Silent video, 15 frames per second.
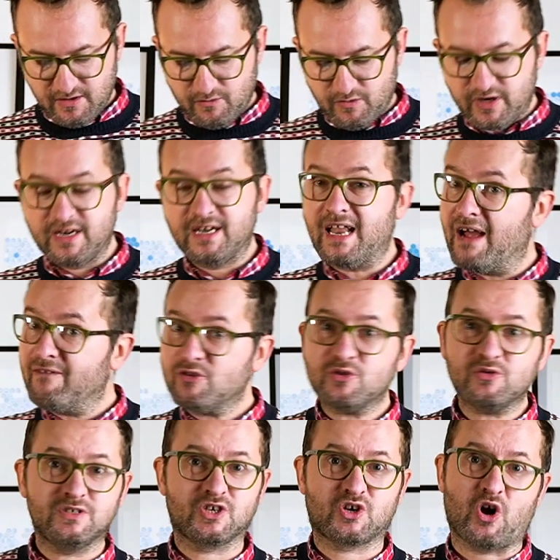we're never
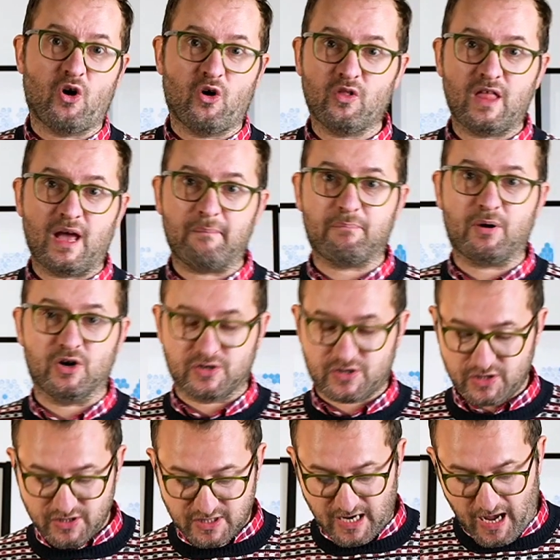going to call that
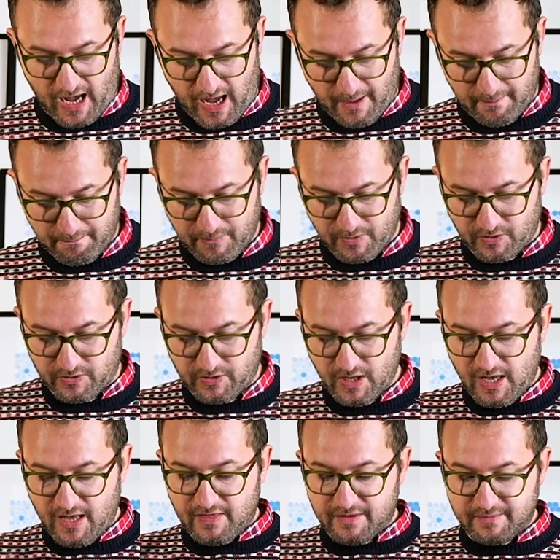person to humble
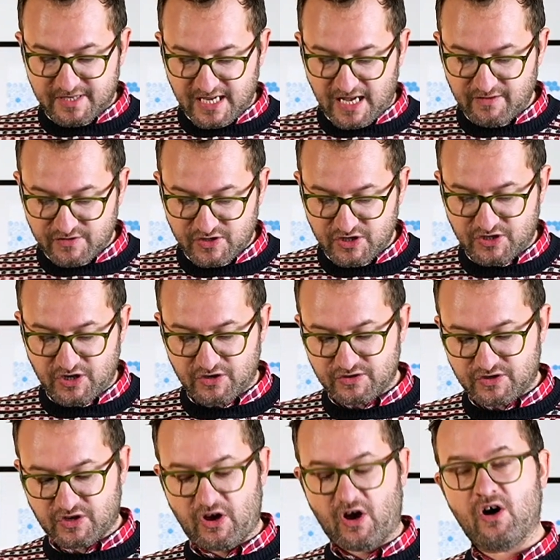themselves to turn
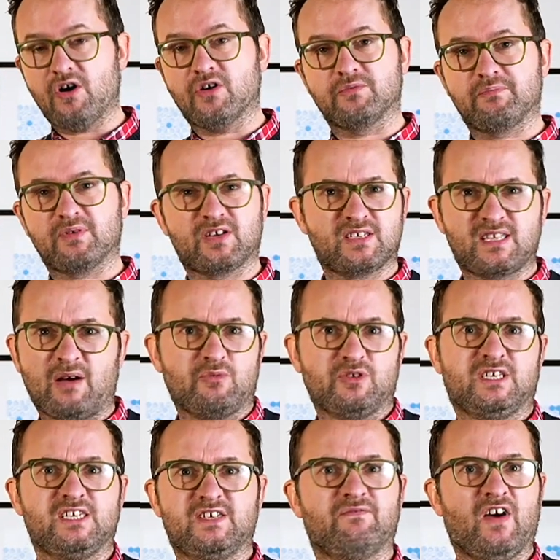to God, because that will
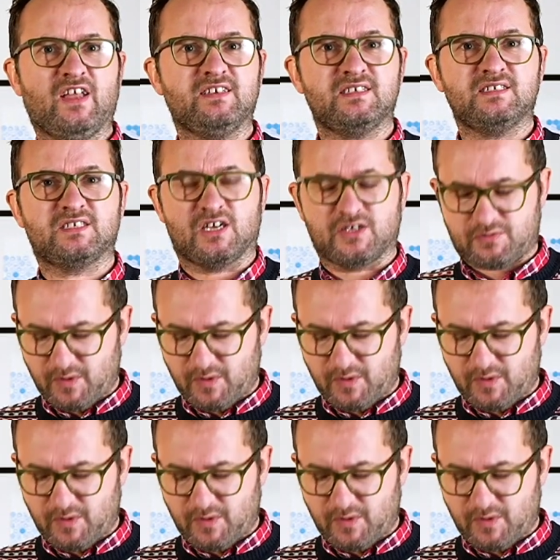disadvantage us.